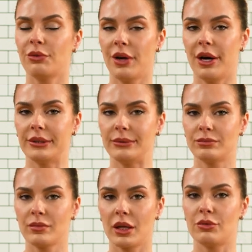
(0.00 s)
fan
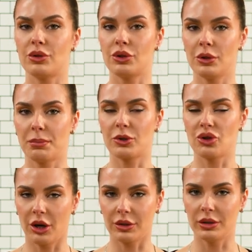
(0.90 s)
of super
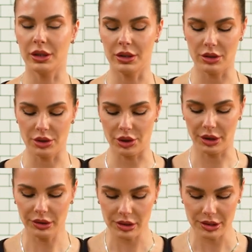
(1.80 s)
chocolatey
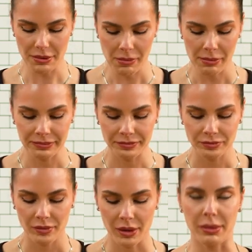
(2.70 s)
desserts,
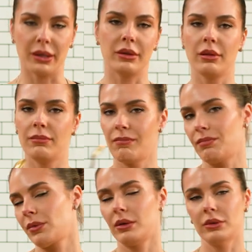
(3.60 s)
but
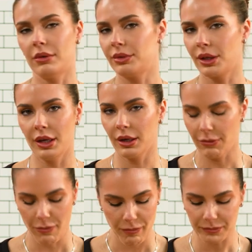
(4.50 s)
lava cake,
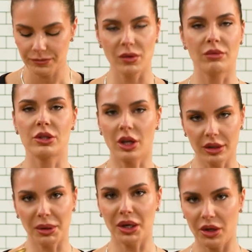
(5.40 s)
if it's on
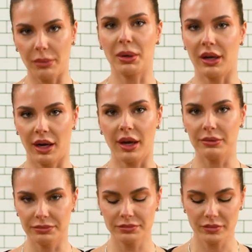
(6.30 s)
the menu, I'm getting it.
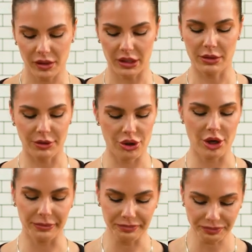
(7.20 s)
That's for sure.